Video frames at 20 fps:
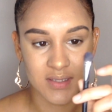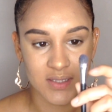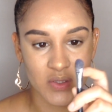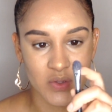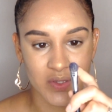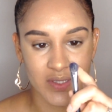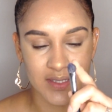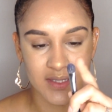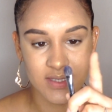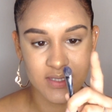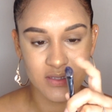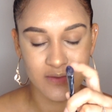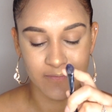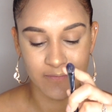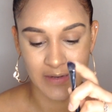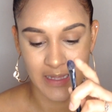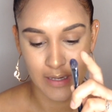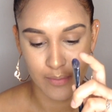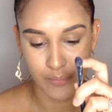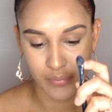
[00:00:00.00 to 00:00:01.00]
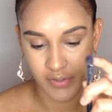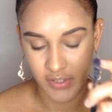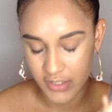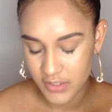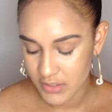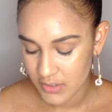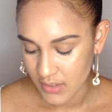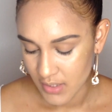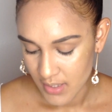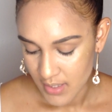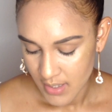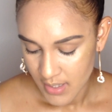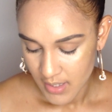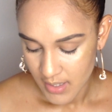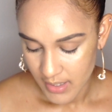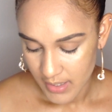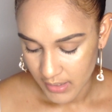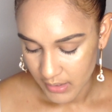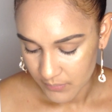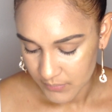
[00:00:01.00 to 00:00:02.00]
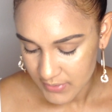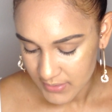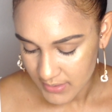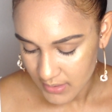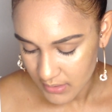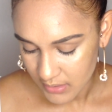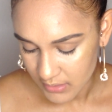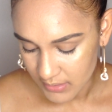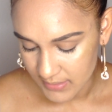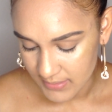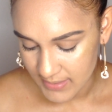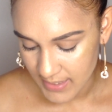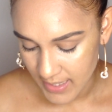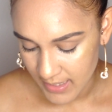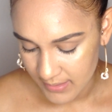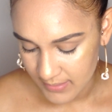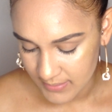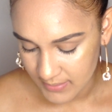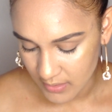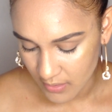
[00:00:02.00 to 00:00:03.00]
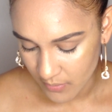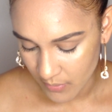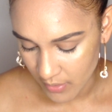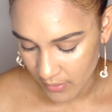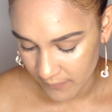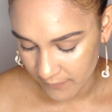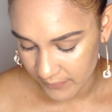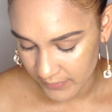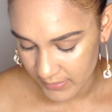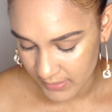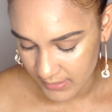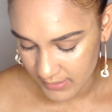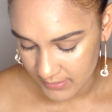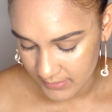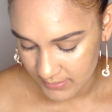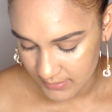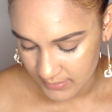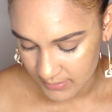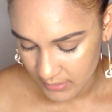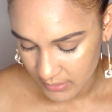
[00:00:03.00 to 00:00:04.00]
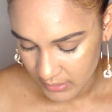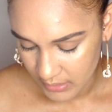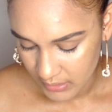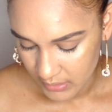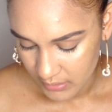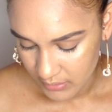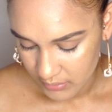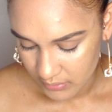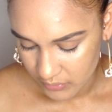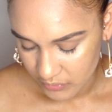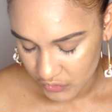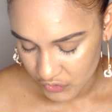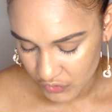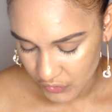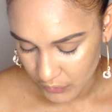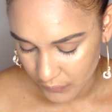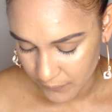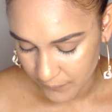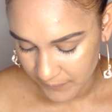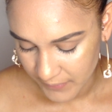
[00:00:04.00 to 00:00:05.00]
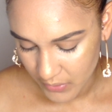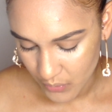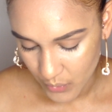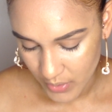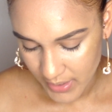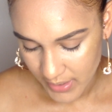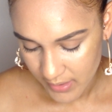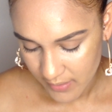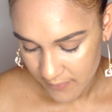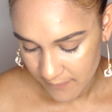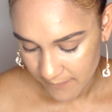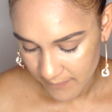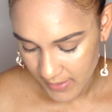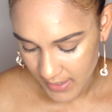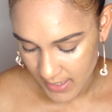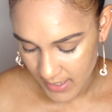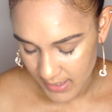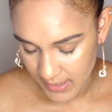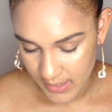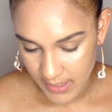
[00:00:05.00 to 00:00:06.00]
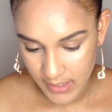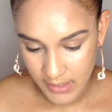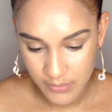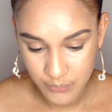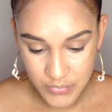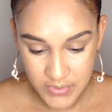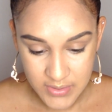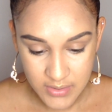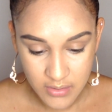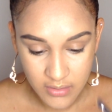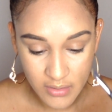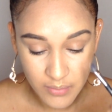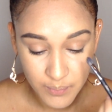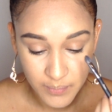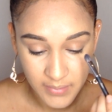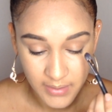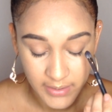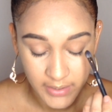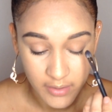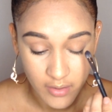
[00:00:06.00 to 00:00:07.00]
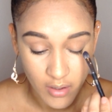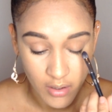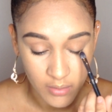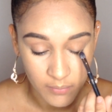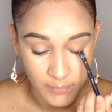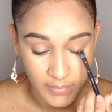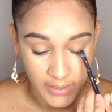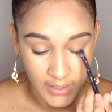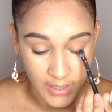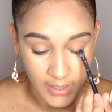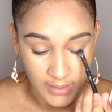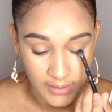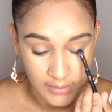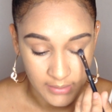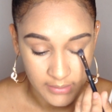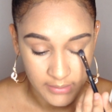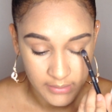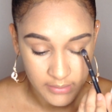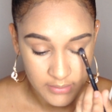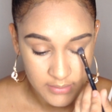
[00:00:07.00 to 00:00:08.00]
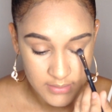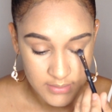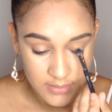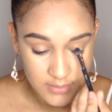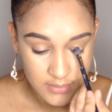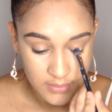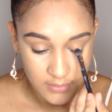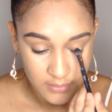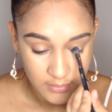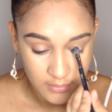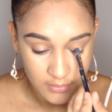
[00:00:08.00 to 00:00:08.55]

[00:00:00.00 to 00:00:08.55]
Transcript: So this is a flat brush. And I'm just going to take some of this trophy wipe and I'm just going to apply it on my eyelids.